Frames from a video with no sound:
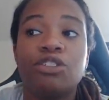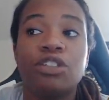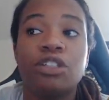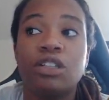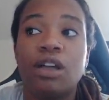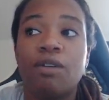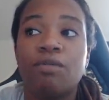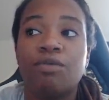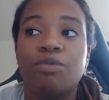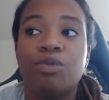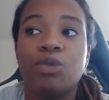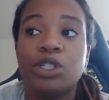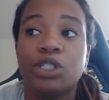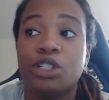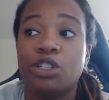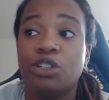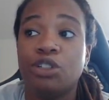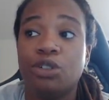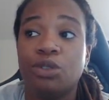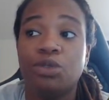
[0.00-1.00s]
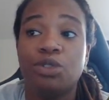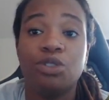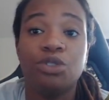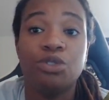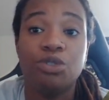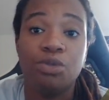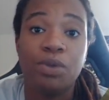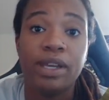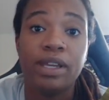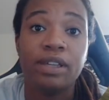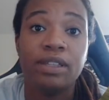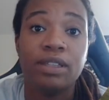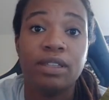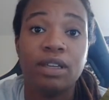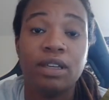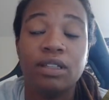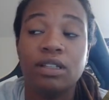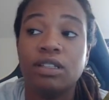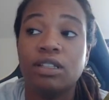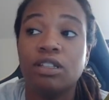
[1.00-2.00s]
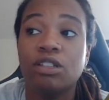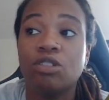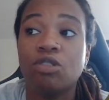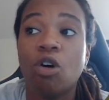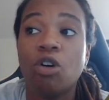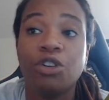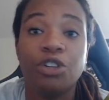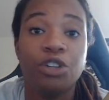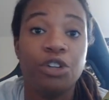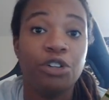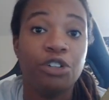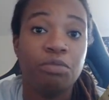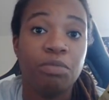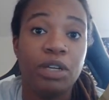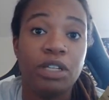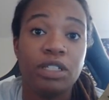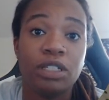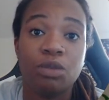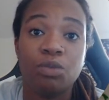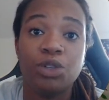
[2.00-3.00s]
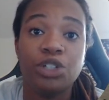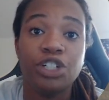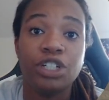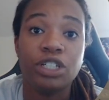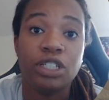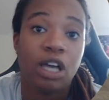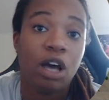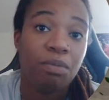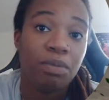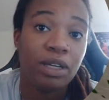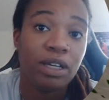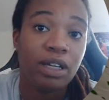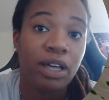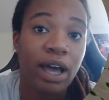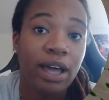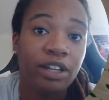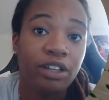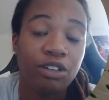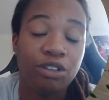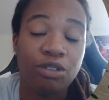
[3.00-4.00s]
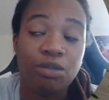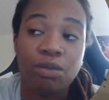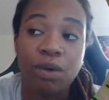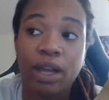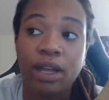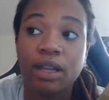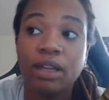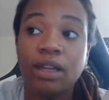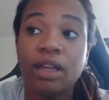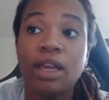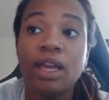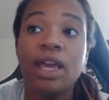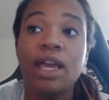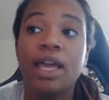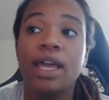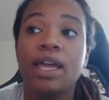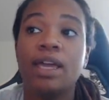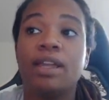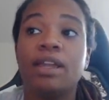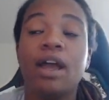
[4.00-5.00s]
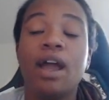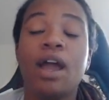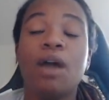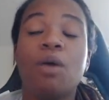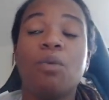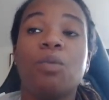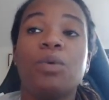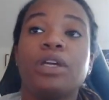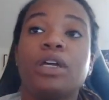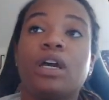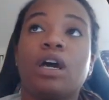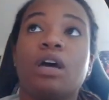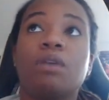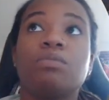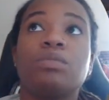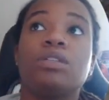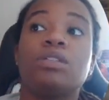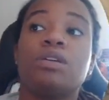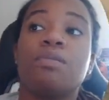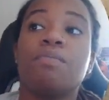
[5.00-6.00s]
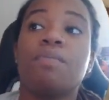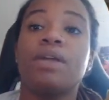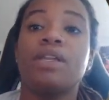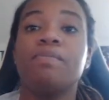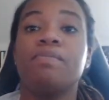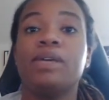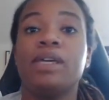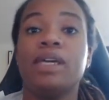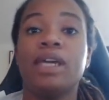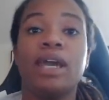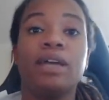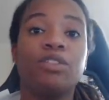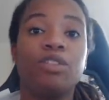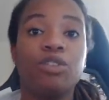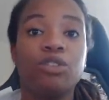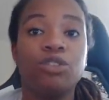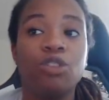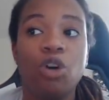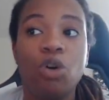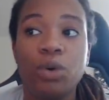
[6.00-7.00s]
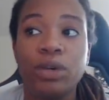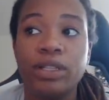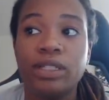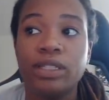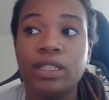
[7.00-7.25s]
is not forcing you to do anything. This is all your space and we're just helping guiding you, right? And when it comes to somebody being at their lowest